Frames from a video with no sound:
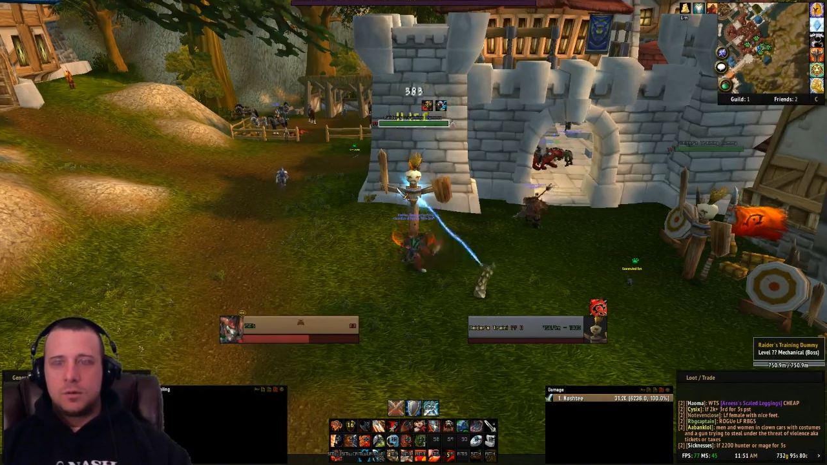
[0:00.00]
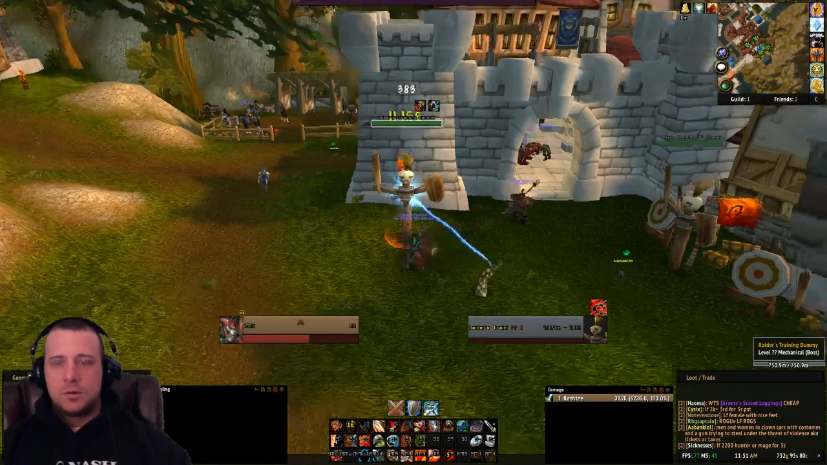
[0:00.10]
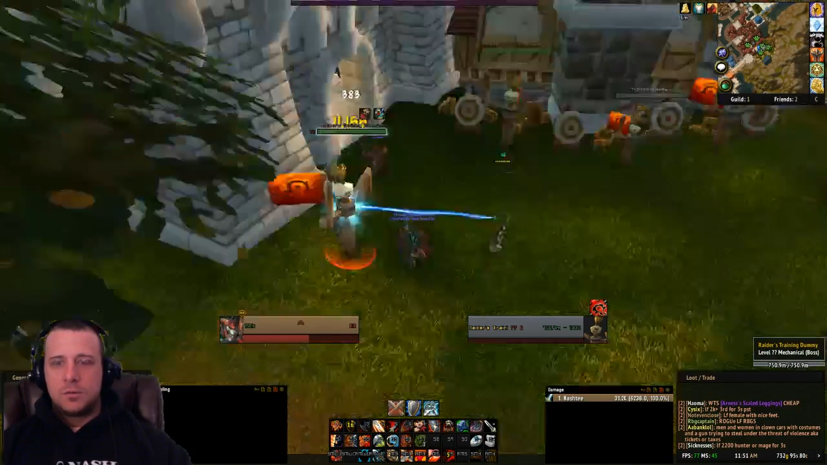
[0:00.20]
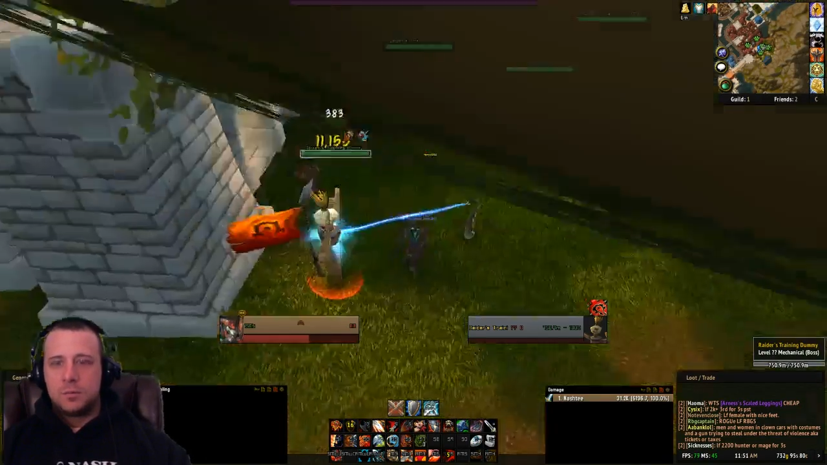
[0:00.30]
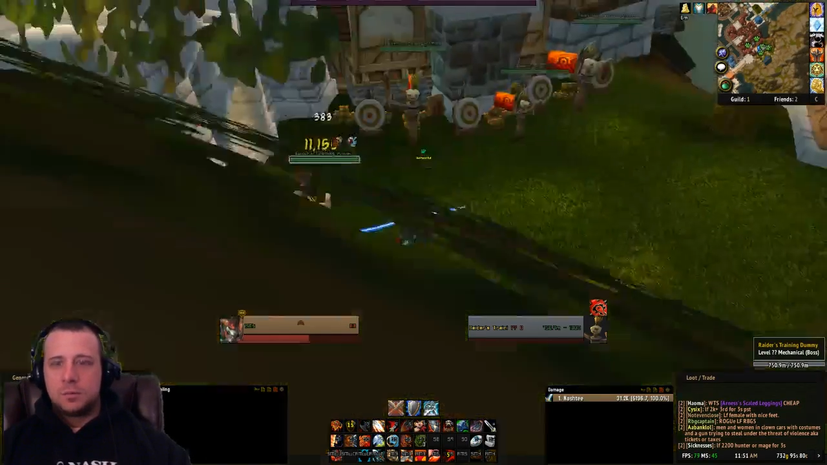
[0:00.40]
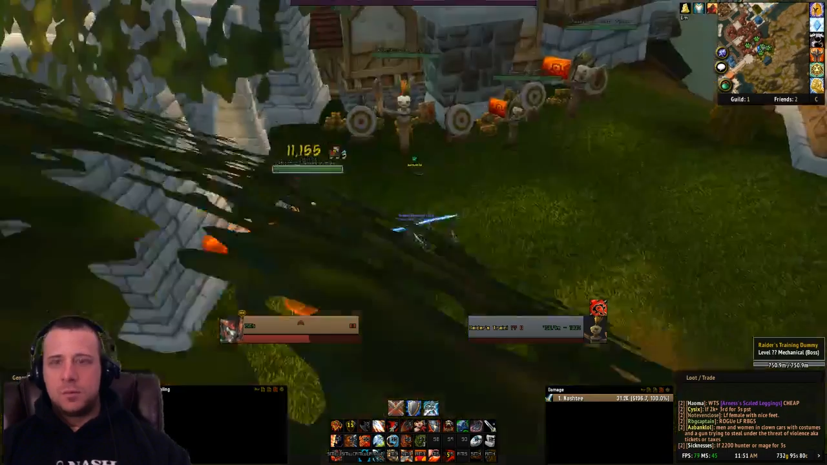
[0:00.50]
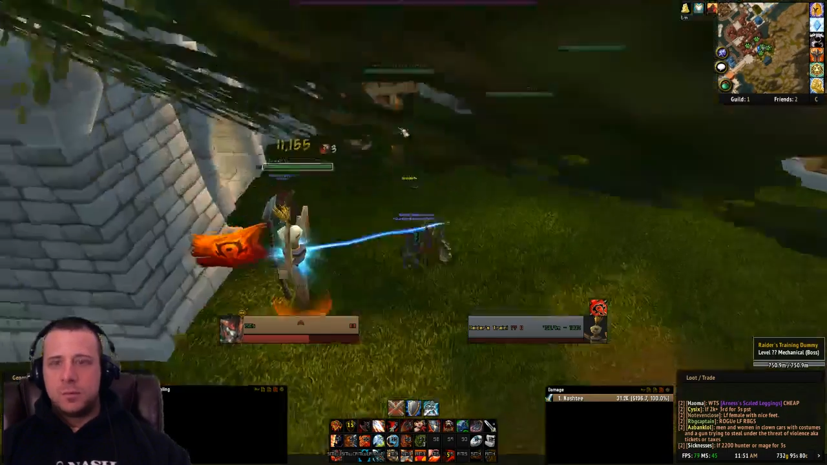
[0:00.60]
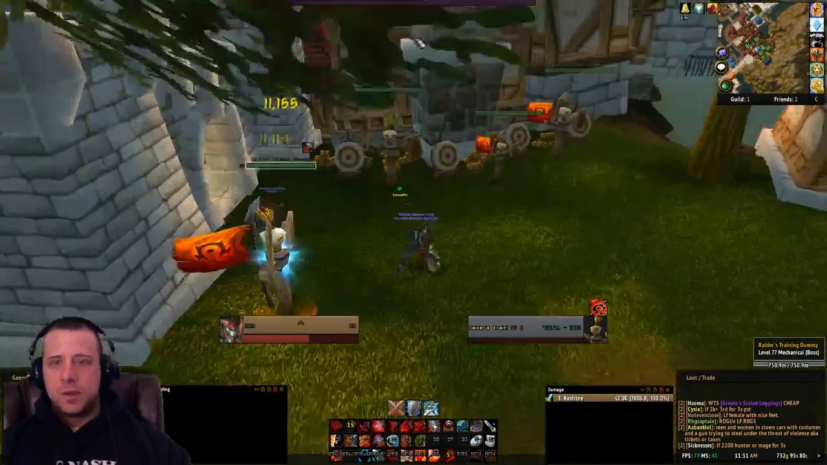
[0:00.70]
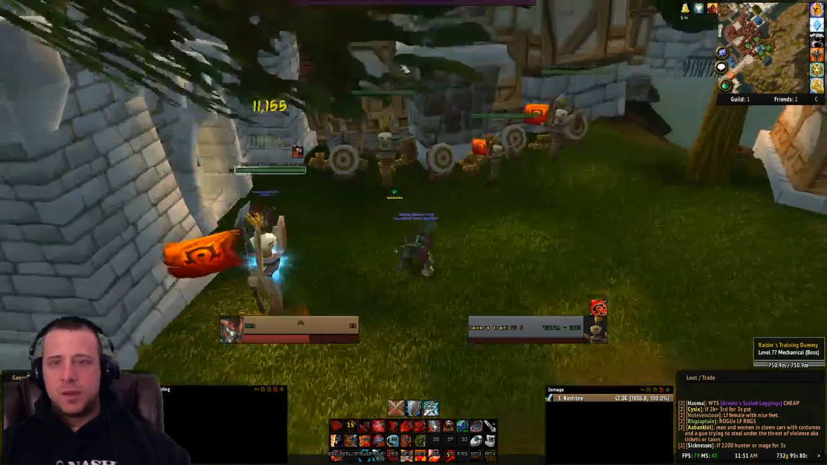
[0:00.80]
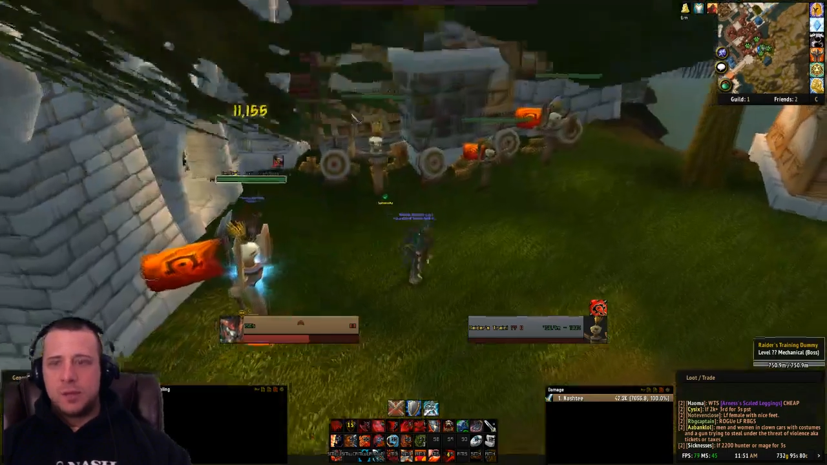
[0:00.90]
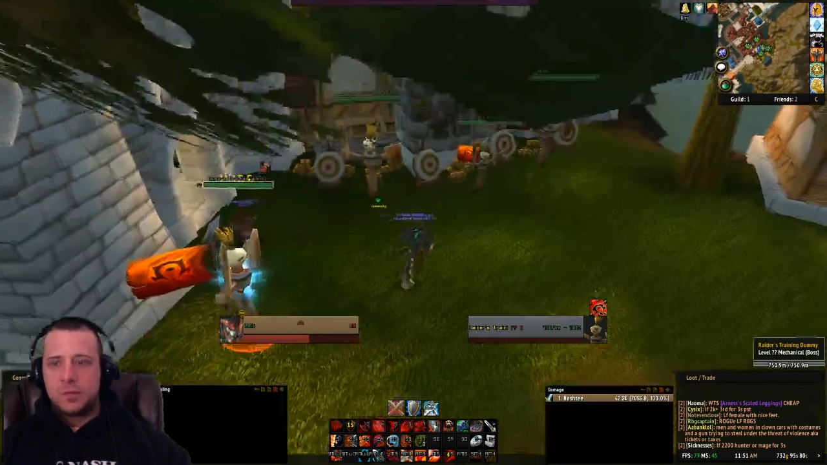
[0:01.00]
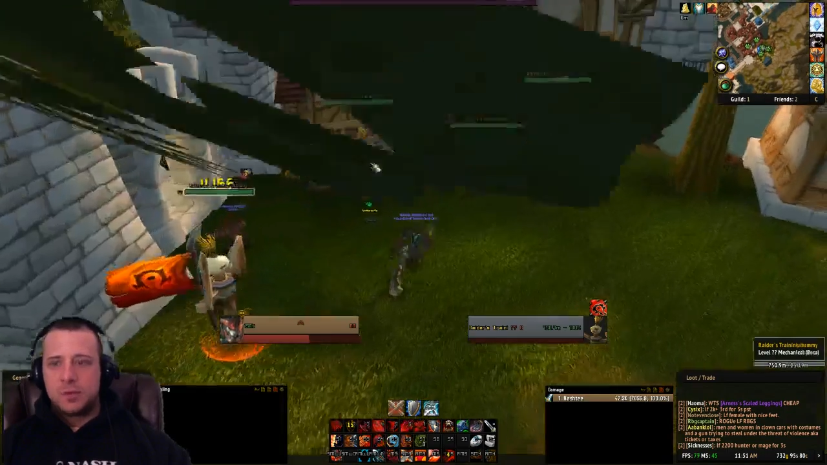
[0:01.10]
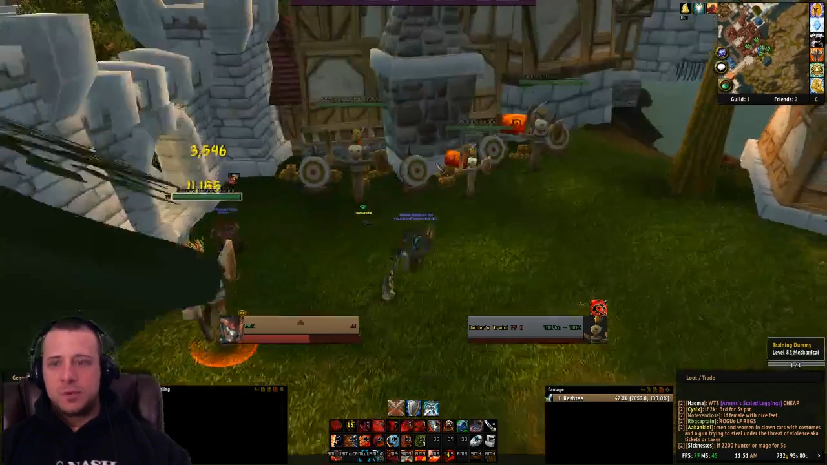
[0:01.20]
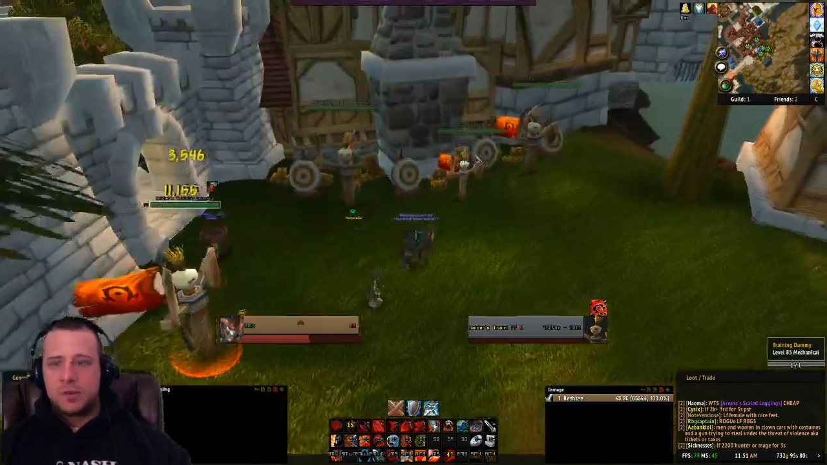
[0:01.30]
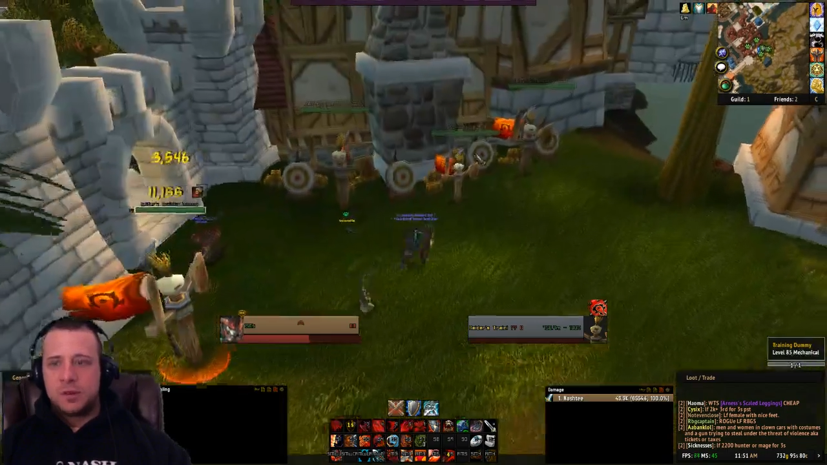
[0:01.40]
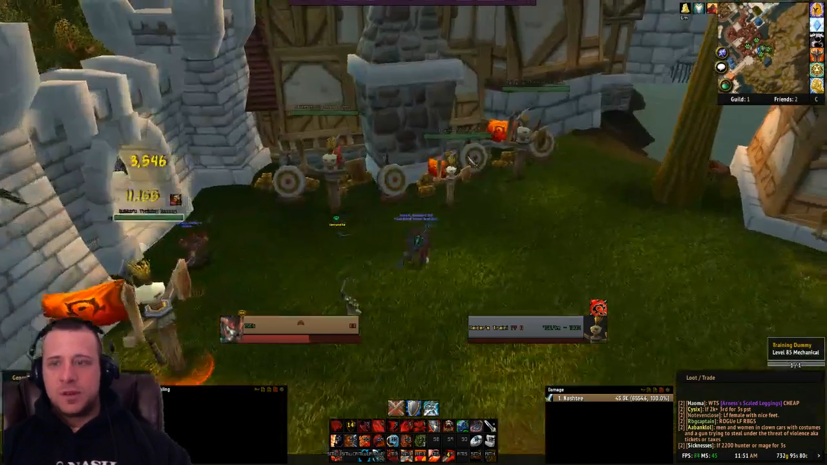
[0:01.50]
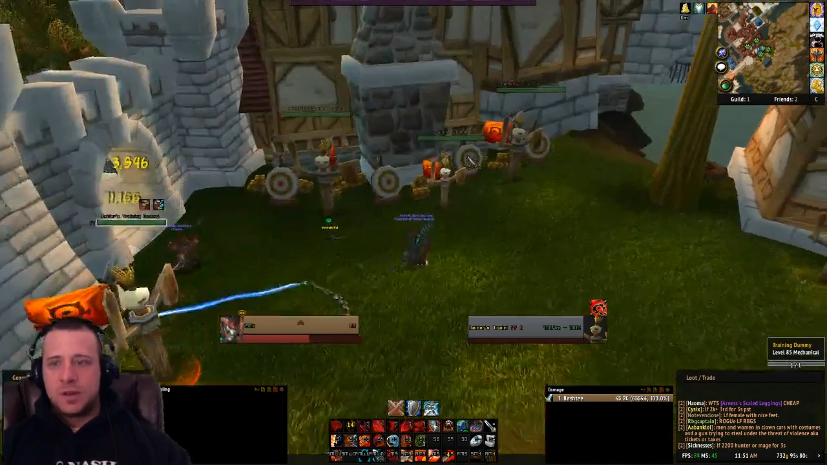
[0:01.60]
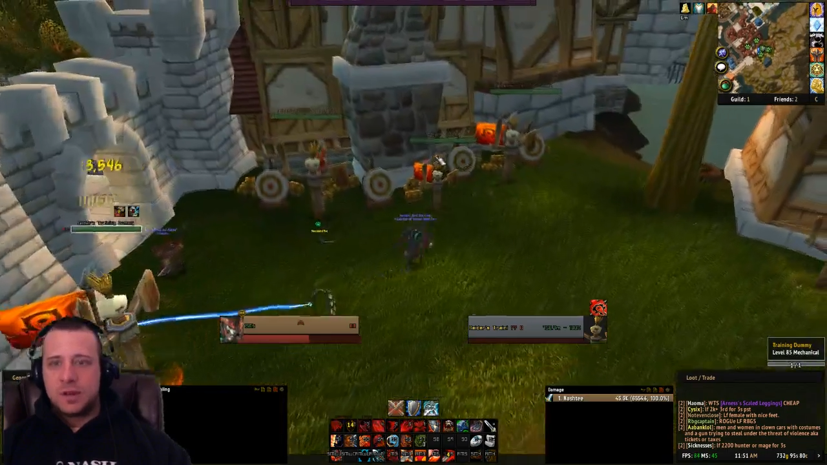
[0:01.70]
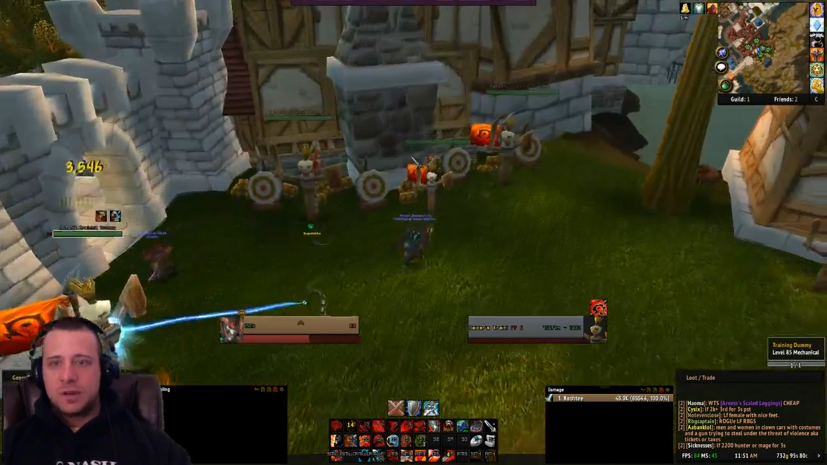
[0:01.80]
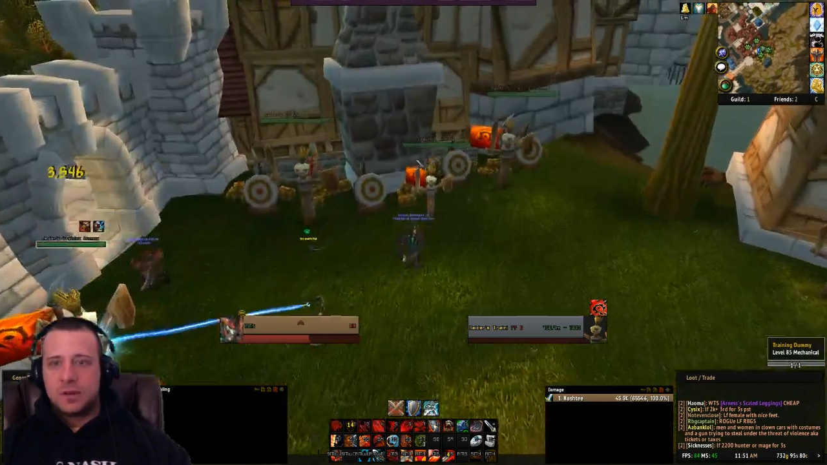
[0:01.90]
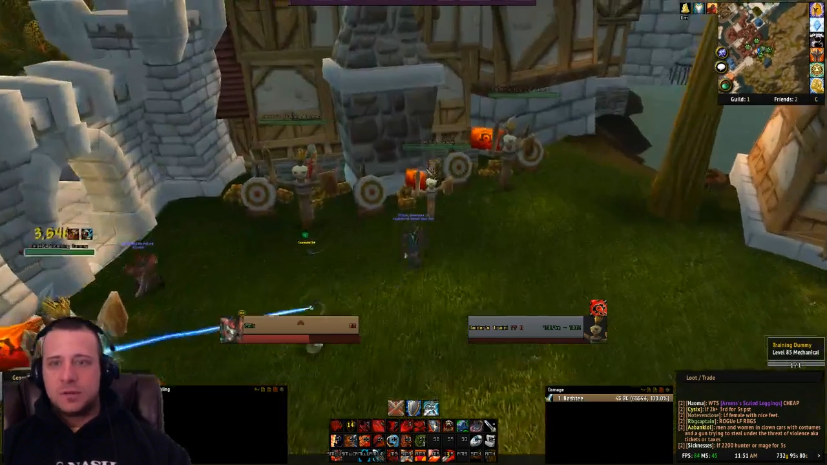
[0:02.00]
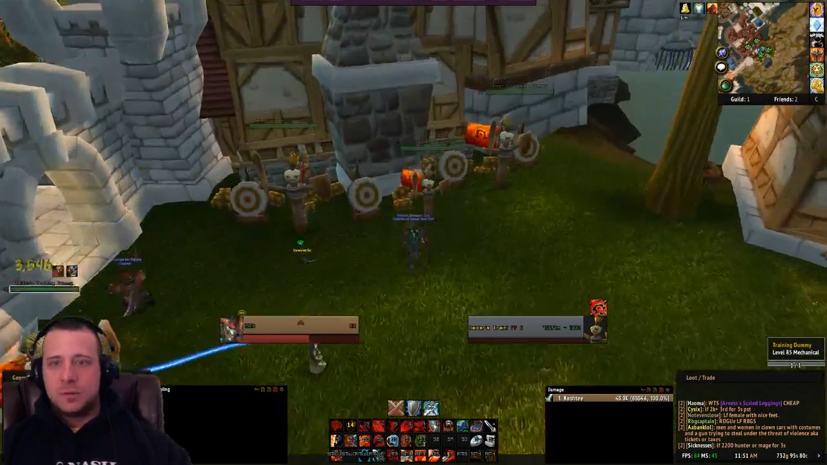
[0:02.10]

Oh, well, it might help if I wasn't attacking